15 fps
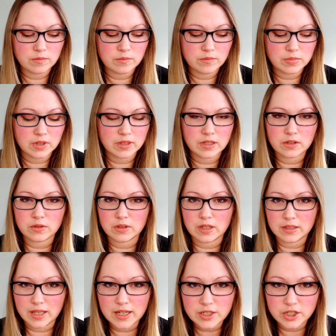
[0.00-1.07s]
political
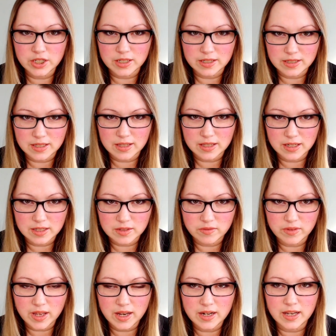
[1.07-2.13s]
elections and things of
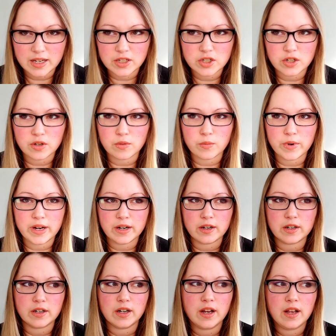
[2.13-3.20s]
that nature,
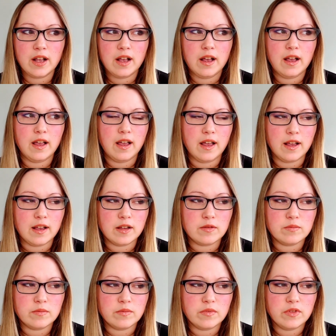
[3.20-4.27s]
where
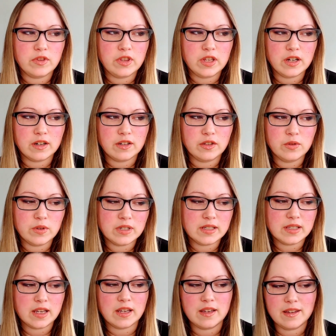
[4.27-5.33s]
you could
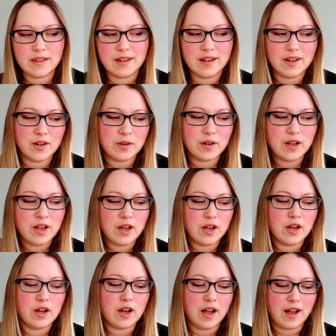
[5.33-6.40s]
say, you know,
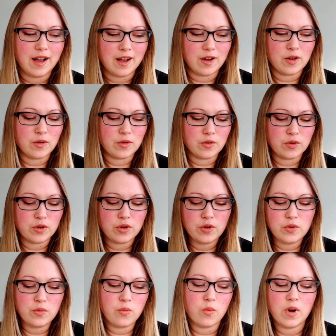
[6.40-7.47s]

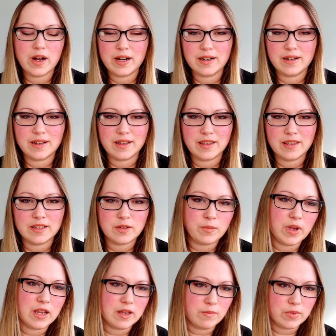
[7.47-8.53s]
who won the
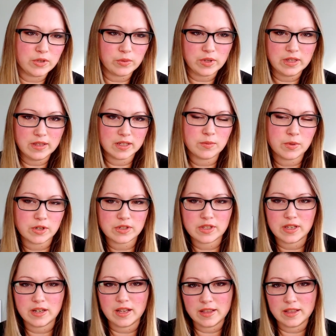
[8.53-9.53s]
debate between this person,